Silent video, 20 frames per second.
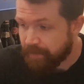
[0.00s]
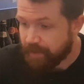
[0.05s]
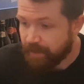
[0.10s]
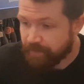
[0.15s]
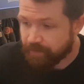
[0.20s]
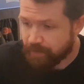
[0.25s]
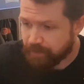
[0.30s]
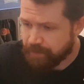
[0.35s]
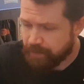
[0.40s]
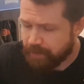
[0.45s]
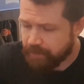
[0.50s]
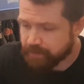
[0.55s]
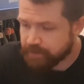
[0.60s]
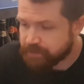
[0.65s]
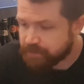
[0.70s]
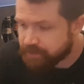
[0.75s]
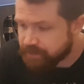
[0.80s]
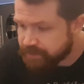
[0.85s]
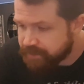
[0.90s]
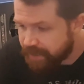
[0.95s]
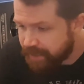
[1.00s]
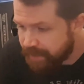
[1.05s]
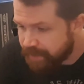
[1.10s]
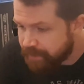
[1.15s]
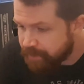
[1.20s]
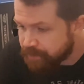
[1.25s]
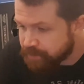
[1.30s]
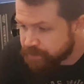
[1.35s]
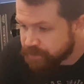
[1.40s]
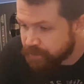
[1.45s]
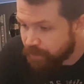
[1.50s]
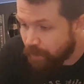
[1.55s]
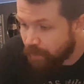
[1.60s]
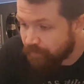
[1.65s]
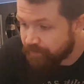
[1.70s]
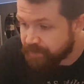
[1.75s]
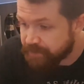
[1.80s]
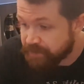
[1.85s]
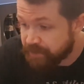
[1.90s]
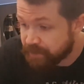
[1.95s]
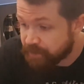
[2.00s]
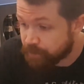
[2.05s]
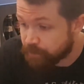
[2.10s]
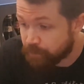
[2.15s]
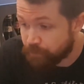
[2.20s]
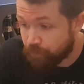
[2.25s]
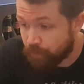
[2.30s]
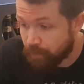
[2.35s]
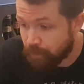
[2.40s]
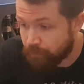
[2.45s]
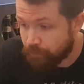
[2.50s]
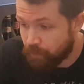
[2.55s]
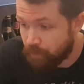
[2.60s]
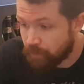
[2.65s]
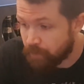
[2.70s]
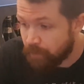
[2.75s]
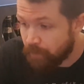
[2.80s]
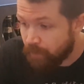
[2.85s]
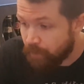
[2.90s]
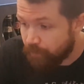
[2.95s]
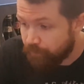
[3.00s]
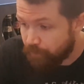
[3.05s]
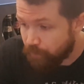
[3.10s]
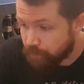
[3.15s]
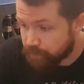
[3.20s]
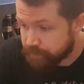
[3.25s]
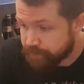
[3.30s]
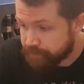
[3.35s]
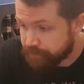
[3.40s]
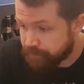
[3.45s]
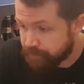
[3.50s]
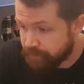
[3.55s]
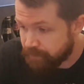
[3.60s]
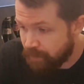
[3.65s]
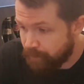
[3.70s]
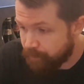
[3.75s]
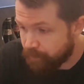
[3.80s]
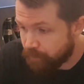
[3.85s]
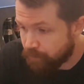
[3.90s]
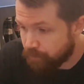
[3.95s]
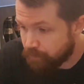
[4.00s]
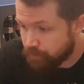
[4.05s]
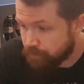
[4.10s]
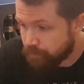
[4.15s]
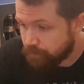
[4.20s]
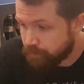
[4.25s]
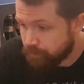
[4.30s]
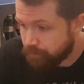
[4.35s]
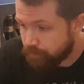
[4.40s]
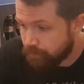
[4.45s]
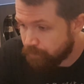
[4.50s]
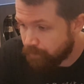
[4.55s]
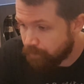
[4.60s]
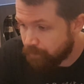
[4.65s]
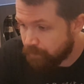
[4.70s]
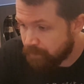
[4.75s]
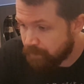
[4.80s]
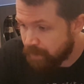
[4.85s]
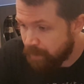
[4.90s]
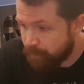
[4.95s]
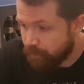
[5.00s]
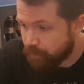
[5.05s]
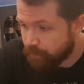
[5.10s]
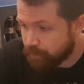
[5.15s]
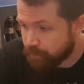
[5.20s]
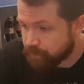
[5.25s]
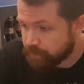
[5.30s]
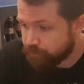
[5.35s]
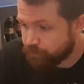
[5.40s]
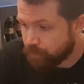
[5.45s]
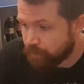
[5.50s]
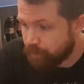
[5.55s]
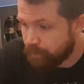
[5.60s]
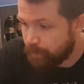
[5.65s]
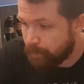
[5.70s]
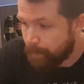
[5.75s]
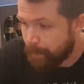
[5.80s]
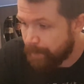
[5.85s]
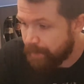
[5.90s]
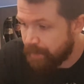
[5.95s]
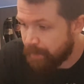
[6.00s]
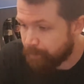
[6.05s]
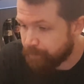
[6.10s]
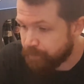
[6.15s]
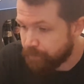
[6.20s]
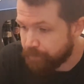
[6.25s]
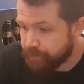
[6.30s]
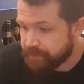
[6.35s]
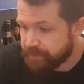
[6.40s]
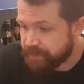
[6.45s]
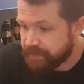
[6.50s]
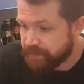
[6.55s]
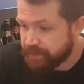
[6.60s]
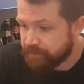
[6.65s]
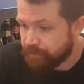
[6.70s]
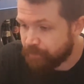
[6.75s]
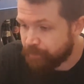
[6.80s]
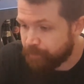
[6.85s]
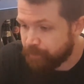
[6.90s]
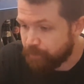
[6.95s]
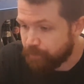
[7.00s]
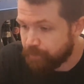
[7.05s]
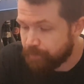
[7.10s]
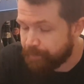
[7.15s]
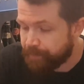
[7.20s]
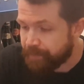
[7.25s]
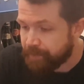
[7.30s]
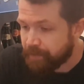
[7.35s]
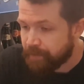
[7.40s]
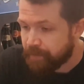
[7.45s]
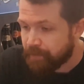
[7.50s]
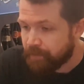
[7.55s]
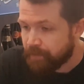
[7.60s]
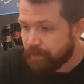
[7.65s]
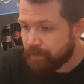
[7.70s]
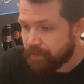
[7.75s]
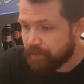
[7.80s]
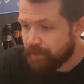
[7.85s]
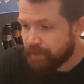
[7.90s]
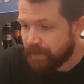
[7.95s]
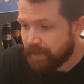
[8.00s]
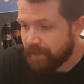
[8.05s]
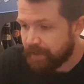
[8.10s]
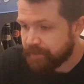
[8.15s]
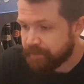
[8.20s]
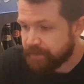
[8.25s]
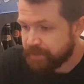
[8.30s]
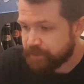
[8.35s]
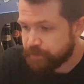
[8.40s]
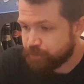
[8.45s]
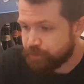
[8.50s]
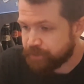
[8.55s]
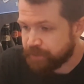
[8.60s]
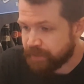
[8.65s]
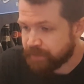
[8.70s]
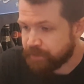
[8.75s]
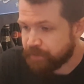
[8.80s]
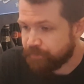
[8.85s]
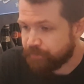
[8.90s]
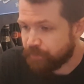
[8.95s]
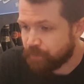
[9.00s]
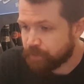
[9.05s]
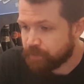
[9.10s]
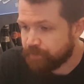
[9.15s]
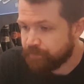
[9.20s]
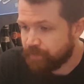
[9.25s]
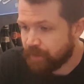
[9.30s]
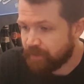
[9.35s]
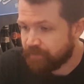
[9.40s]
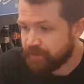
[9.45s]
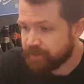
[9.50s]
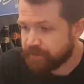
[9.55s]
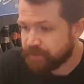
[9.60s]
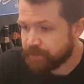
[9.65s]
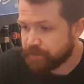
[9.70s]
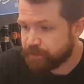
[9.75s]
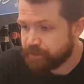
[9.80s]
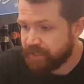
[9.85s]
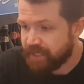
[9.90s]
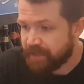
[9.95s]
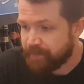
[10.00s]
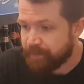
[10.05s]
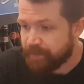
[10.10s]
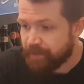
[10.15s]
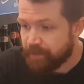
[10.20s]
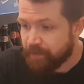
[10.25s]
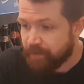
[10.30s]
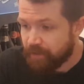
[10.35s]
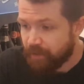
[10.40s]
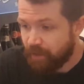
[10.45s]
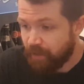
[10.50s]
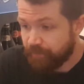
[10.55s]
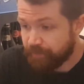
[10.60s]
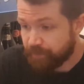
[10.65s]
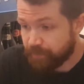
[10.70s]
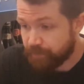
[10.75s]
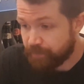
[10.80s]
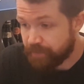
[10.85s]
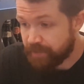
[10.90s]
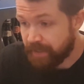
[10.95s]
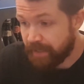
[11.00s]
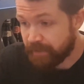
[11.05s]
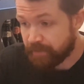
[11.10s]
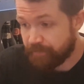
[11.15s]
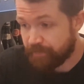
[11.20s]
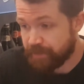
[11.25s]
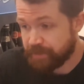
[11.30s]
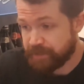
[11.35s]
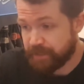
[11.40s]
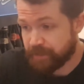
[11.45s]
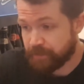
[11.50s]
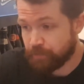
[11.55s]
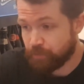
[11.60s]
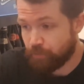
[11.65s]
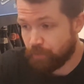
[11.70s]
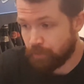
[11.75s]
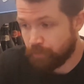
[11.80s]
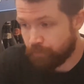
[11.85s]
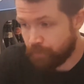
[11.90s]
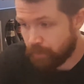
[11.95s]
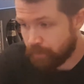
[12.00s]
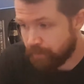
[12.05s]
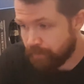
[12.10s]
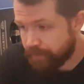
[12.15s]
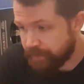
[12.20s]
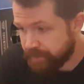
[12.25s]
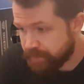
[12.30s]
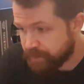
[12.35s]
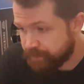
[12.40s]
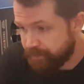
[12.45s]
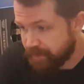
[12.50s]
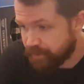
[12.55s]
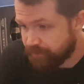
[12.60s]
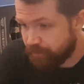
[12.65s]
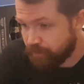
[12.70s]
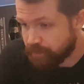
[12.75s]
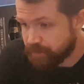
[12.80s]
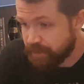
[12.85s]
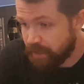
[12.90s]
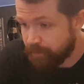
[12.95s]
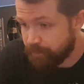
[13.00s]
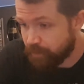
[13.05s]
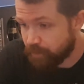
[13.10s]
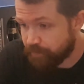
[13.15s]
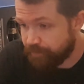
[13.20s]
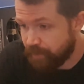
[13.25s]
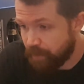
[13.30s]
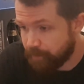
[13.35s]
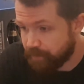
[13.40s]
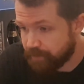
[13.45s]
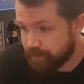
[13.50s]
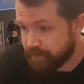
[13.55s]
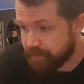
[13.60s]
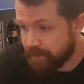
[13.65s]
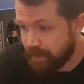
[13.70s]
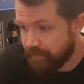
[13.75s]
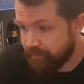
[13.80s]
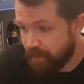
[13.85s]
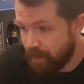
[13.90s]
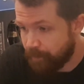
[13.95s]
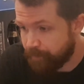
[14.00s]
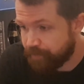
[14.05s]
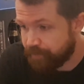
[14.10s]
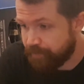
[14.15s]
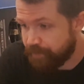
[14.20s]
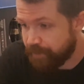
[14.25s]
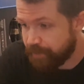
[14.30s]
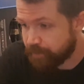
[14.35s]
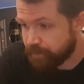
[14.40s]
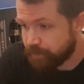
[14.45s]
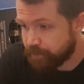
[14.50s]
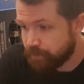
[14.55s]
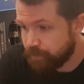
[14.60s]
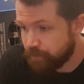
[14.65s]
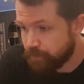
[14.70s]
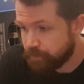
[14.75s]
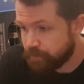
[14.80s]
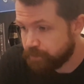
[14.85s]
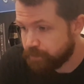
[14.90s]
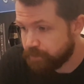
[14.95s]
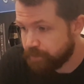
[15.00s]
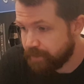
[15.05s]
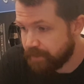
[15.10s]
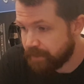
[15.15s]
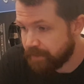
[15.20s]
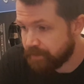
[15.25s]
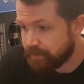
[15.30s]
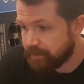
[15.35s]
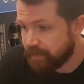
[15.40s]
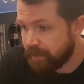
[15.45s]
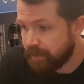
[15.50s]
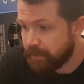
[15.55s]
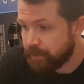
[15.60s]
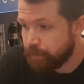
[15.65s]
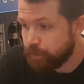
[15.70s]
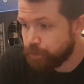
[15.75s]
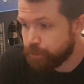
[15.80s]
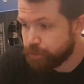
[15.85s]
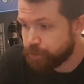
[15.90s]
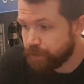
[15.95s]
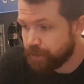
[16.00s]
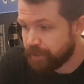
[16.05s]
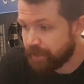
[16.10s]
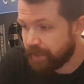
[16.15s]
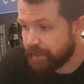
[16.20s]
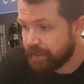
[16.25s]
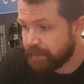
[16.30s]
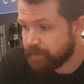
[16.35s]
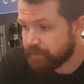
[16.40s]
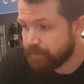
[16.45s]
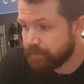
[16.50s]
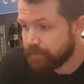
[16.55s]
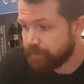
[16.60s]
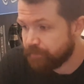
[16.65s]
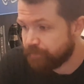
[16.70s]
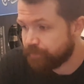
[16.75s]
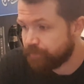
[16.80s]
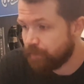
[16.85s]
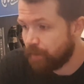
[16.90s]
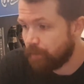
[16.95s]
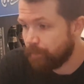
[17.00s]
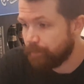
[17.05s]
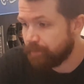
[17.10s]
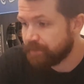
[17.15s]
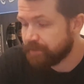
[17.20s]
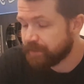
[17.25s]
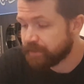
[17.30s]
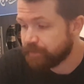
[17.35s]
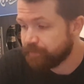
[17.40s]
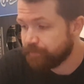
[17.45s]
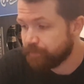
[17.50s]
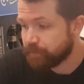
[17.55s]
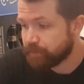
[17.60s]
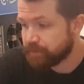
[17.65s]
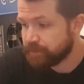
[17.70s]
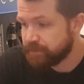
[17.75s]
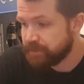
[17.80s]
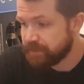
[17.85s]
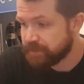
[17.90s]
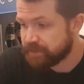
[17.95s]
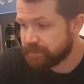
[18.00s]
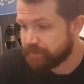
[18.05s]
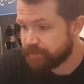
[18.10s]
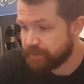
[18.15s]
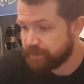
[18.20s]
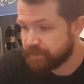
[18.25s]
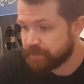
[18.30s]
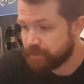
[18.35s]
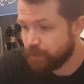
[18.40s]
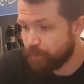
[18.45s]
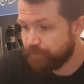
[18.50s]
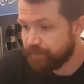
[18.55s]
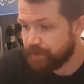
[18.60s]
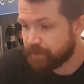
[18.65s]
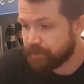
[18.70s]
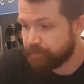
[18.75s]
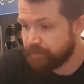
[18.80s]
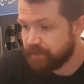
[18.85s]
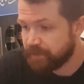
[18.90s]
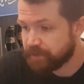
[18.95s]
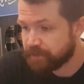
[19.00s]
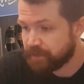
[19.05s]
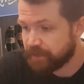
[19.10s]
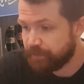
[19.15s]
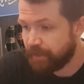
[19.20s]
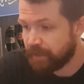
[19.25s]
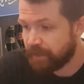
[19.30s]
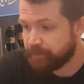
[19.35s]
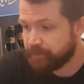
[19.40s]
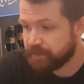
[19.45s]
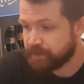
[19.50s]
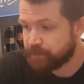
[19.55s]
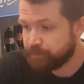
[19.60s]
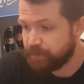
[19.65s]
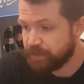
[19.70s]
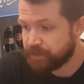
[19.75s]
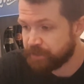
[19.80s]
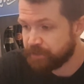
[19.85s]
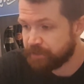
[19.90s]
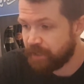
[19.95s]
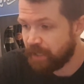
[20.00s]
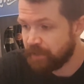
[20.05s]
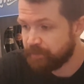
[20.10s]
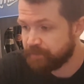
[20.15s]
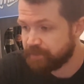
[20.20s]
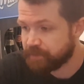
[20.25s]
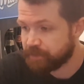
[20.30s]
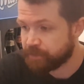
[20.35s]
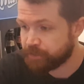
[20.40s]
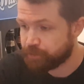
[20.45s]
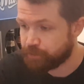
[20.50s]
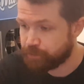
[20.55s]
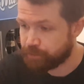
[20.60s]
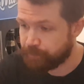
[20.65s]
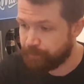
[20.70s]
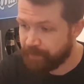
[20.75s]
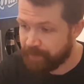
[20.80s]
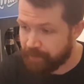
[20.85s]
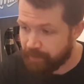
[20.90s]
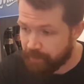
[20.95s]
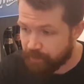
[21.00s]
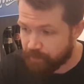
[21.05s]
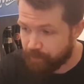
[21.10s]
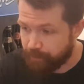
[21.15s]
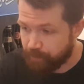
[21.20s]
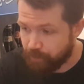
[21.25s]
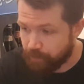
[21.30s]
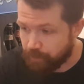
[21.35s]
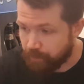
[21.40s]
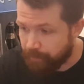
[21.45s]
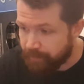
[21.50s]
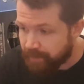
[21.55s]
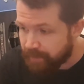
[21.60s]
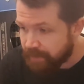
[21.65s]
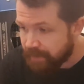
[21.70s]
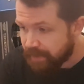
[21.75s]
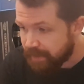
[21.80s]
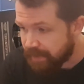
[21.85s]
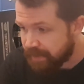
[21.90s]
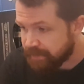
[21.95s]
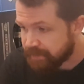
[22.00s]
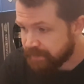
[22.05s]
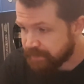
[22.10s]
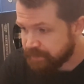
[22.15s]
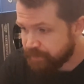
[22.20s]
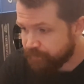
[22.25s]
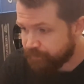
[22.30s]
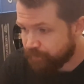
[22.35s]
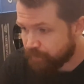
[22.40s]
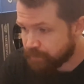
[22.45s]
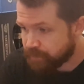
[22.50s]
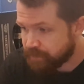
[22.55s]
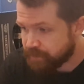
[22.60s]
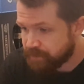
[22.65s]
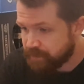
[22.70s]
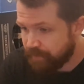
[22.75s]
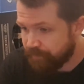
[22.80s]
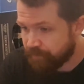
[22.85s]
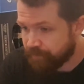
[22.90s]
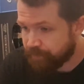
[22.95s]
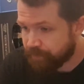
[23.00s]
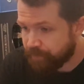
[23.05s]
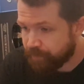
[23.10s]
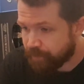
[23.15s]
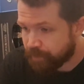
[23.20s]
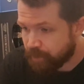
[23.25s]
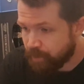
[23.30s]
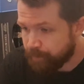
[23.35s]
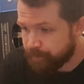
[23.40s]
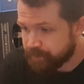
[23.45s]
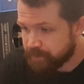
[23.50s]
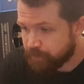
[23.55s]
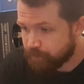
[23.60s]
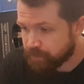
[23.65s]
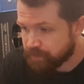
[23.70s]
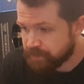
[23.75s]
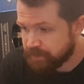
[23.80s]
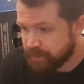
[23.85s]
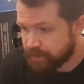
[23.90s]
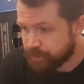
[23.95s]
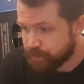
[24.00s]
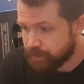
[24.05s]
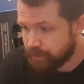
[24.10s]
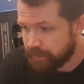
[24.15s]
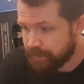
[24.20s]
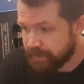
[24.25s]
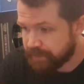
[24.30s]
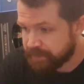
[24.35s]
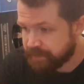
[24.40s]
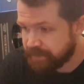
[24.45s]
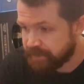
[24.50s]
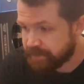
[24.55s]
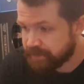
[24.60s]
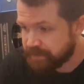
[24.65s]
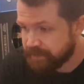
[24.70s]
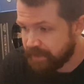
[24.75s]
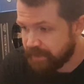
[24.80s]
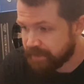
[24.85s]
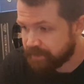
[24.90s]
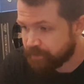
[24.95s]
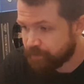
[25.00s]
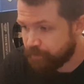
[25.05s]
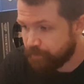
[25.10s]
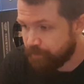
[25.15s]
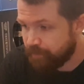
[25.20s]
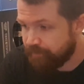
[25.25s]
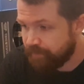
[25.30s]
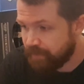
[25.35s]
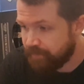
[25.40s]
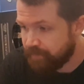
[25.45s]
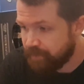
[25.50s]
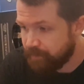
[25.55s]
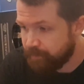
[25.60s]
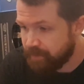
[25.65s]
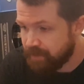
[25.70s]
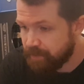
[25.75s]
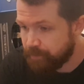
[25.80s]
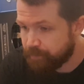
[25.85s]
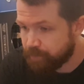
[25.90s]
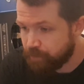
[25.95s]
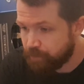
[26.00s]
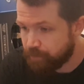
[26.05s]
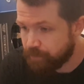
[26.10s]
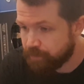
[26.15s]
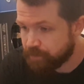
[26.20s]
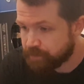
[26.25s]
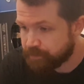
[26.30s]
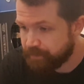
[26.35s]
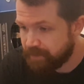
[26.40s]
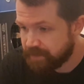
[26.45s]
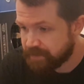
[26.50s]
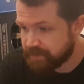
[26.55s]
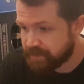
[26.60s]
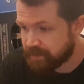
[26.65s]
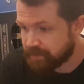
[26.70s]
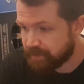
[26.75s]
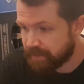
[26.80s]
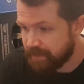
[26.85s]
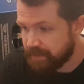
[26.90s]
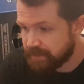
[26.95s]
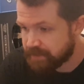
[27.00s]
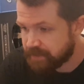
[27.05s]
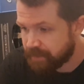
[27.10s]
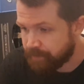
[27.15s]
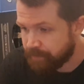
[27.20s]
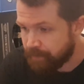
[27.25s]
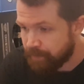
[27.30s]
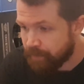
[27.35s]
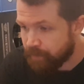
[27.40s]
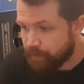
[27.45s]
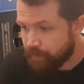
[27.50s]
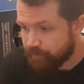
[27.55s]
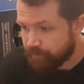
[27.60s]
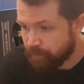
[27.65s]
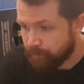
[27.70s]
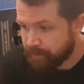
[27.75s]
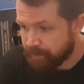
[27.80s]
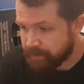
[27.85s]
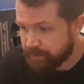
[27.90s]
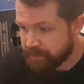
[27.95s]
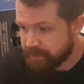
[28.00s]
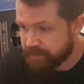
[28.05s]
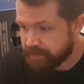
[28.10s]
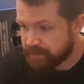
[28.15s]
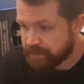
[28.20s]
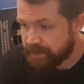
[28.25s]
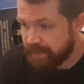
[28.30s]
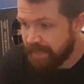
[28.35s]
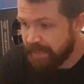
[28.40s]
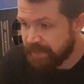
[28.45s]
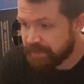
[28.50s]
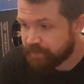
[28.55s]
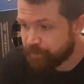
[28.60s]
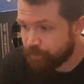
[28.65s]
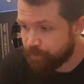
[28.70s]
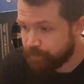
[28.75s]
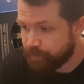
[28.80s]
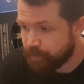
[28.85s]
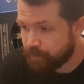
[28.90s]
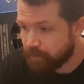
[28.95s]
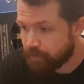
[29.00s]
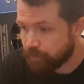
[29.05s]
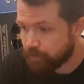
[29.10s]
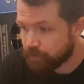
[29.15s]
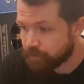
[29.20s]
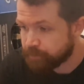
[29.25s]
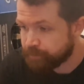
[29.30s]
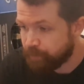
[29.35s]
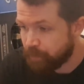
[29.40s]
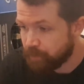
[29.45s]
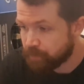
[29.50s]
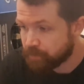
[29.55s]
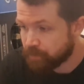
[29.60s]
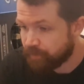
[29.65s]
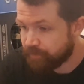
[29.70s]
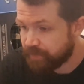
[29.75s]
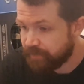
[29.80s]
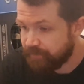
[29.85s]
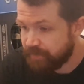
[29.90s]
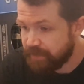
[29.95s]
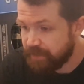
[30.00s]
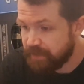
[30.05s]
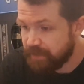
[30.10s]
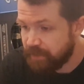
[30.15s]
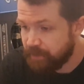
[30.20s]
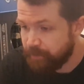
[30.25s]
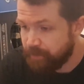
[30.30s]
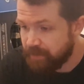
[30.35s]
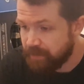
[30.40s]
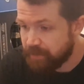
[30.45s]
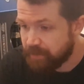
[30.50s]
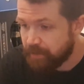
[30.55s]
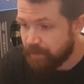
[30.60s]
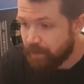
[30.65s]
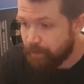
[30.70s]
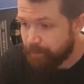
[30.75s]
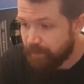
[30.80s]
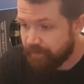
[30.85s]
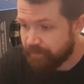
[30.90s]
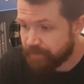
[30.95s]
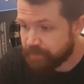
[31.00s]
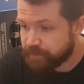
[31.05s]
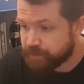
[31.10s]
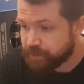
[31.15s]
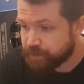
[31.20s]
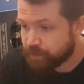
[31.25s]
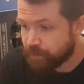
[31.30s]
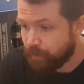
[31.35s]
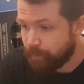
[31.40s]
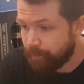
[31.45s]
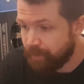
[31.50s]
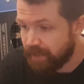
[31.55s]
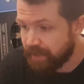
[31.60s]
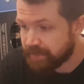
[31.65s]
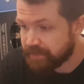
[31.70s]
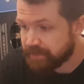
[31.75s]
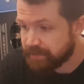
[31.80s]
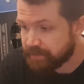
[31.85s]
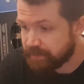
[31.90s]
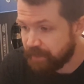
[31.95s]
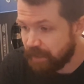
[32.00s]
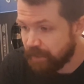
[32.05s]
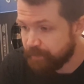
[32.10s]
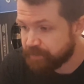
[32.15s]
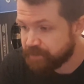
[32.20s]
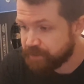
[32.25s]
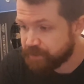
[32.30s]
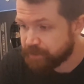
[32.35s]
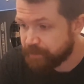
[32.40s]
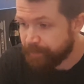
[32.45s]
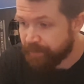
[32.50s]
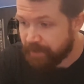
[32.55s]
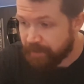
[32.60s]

In the last years of the Second World War, forced laborers were employed in the brewery, and history 1945 until today. After the end of the Second World War, the Speck von Sternburg family gave up their goods in Lüchena, and from 1946, the Soviet military administration administered the brewery. In 1947, the company was nationalized and assigned to the VEB breweries based in Dresden. From 1968, the brewery was part of the VEB beverage combine in Leipzig.